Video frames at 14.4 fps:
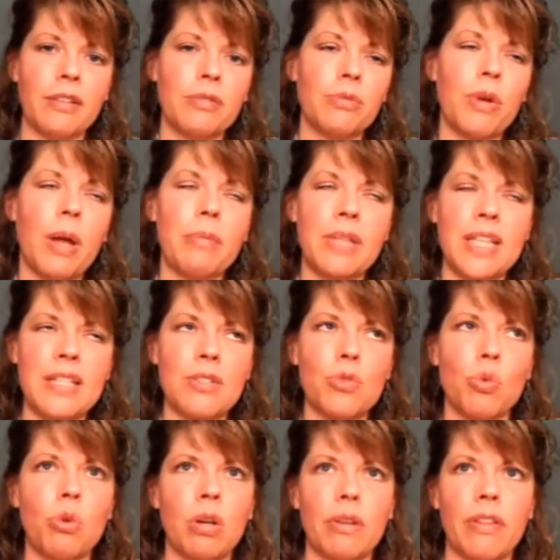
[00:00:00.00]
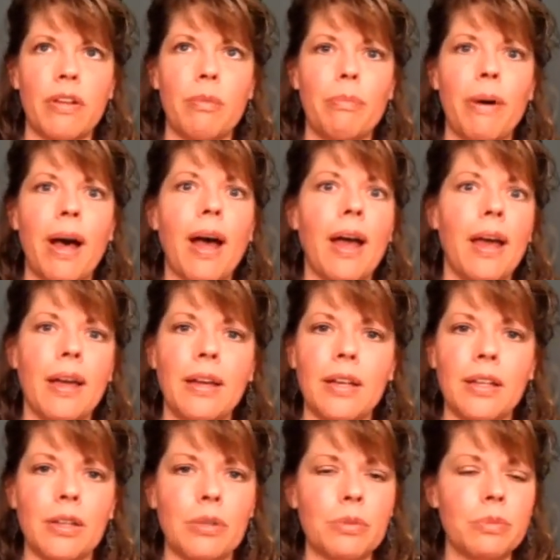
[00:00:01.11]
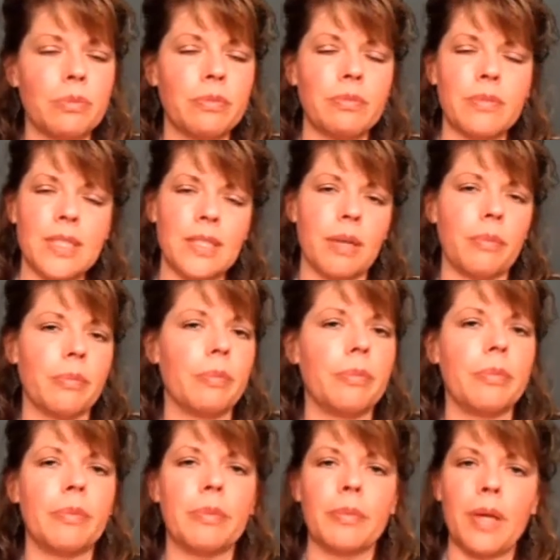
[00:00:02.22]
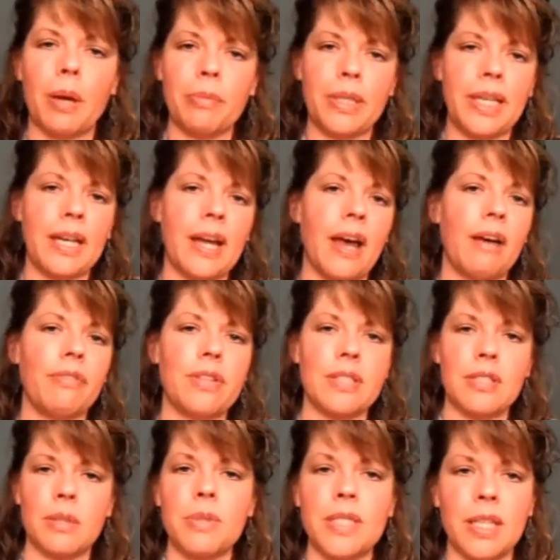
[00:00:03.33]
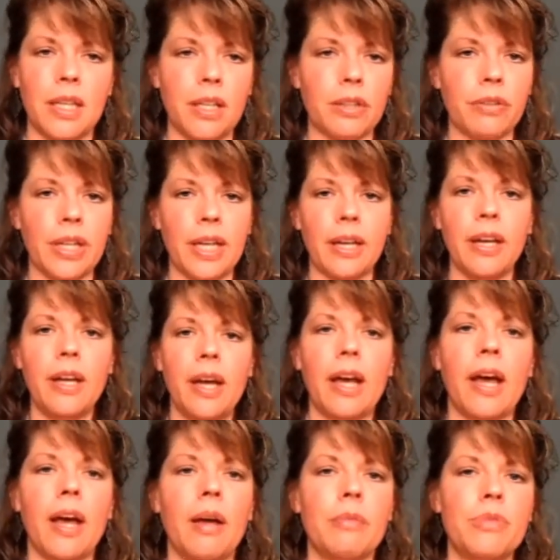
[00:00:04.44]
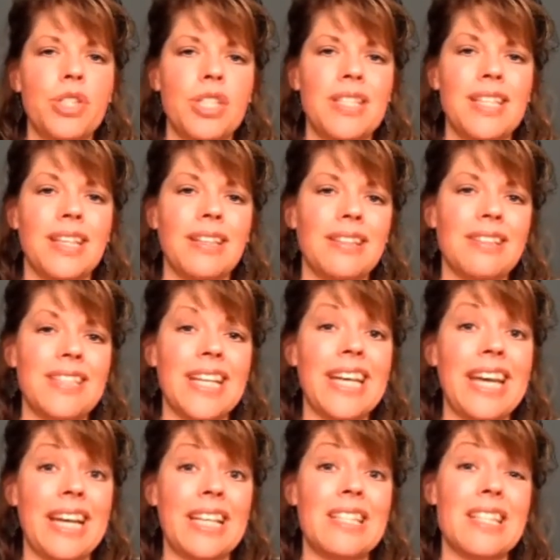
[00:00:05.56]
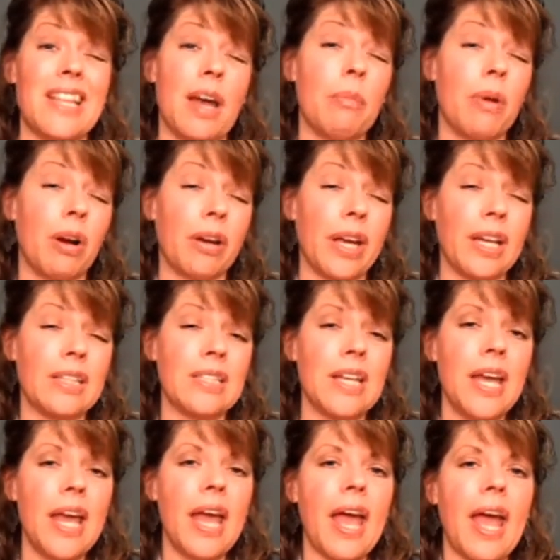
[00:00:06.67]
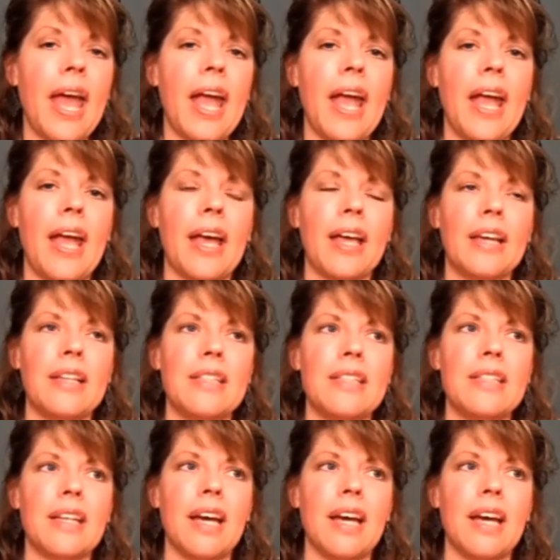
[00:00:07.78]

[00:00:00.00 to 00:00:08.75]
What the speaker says: remedies, or they'll buy, you know, some company to have this subsidiary just to get into that market. And